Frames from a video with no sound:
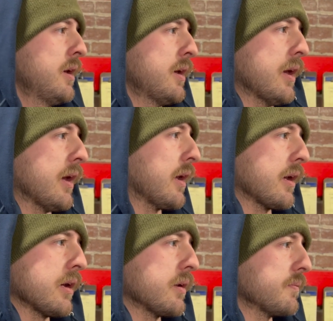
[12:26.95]

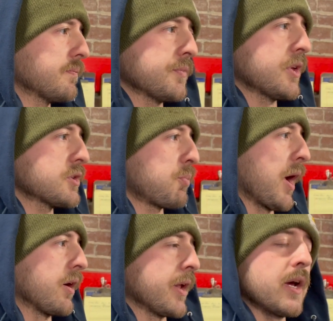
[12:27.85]
and spray
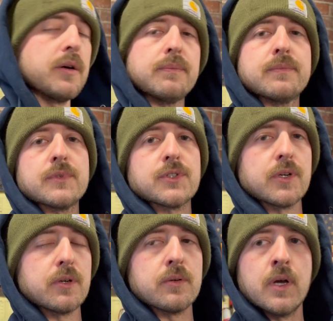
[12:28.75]
her down.
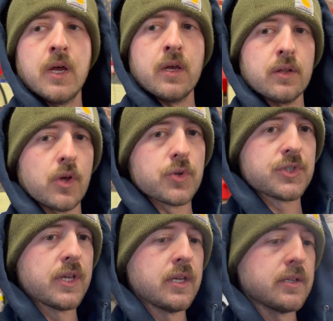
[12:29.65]
So those
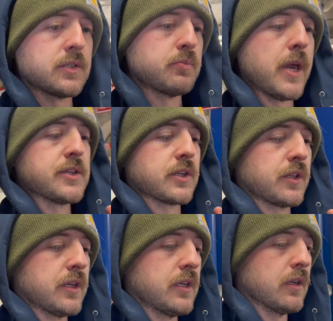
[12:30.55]
things
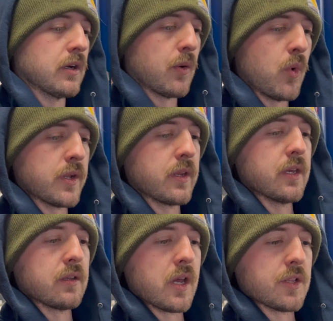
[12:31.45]
basically I wanted to
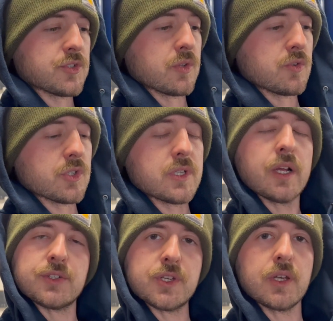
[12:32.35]
get done so they're just
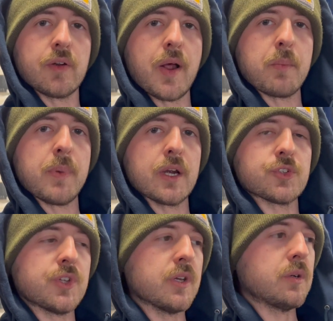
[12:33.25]
not sitting around in bare
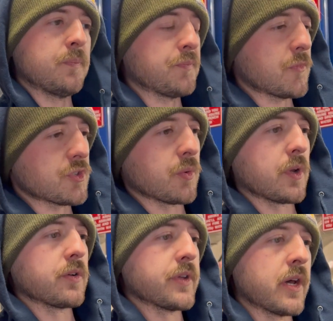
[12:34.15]
steel. So
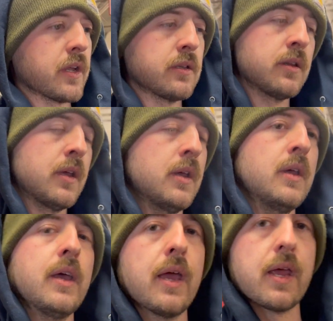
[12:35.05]
they're done.
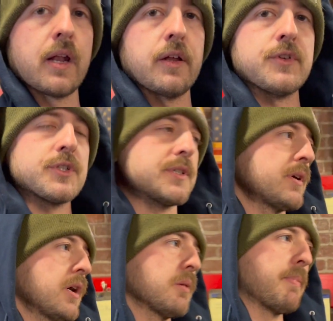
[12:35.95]
And I
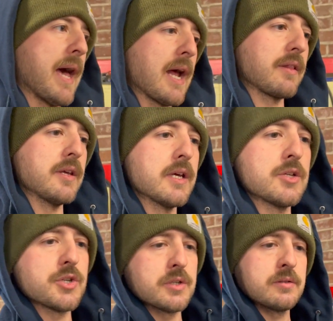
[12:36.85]
just unbagged the
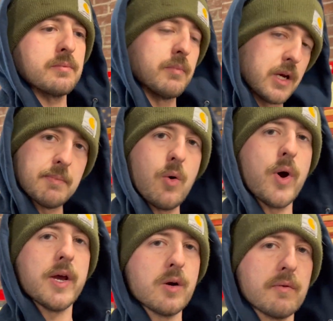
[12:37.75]
engine, made my
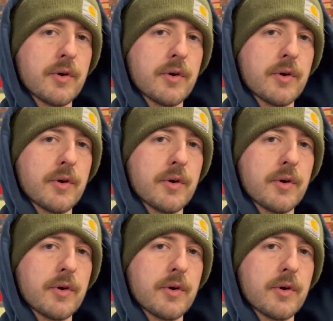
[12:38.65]
way over